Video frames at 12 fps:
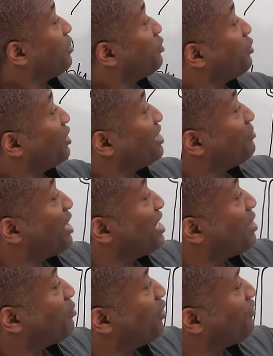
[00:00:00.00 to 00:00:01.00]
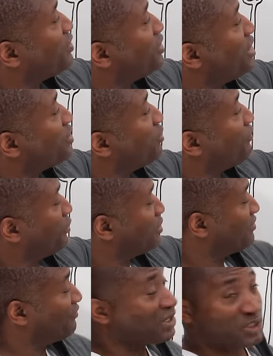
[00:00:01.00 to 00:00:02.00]
We want it made up of seasonal
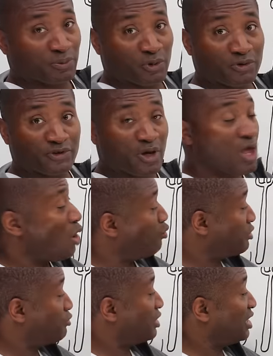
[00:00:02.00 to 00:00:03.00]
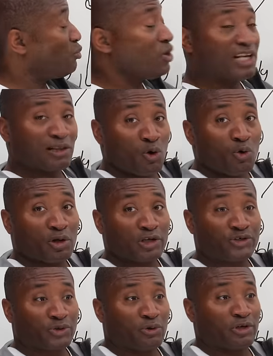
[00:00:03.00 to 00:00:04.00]
fruits and vegetables. We really want it
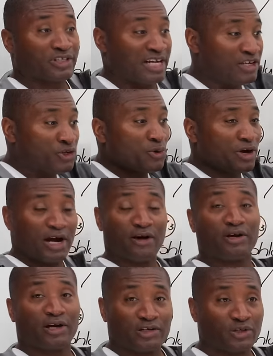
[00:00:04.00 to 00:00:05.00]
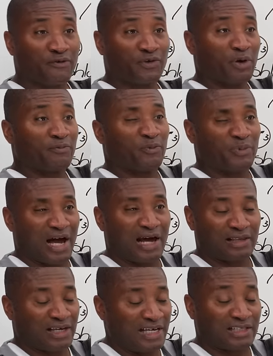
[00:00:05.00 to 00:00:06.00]
locally sourced in your area. So if you're
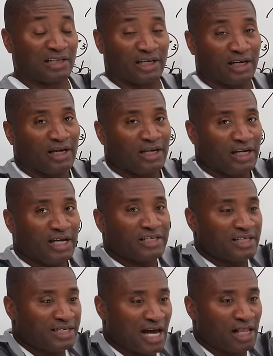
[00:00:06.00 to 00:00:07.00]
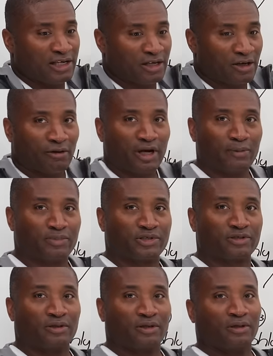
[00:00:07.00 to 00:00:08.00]
at Italy, eat Italian
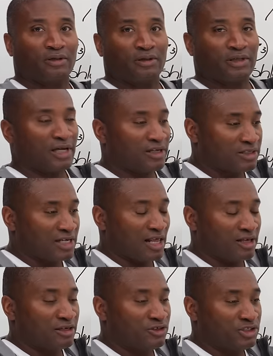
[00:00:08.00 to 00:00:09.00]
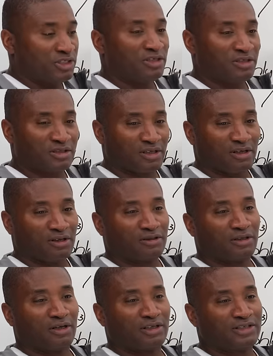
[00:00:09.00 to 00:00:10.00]
grapes. Get Italian cheese. Oh
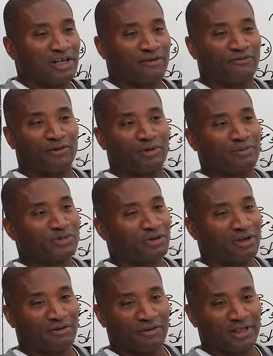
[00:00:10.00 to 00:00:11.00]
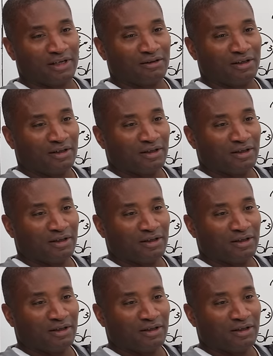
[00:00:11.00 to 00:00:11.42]
God, Italian food, I'm so hungry now.